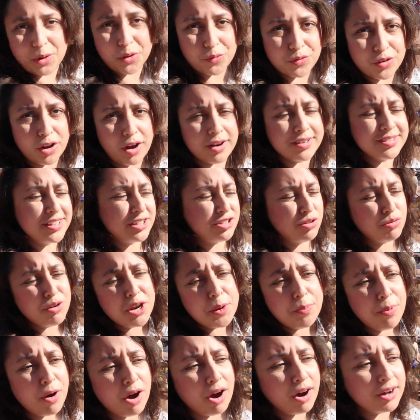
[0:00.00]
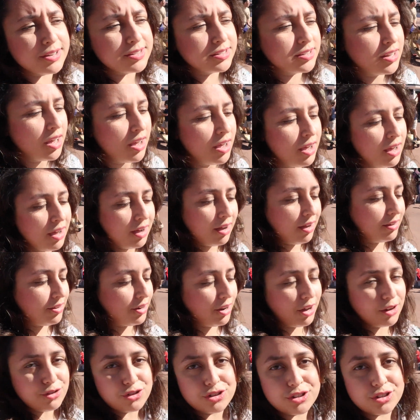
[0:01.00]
World vlogs. There's three parts. Uh, you know,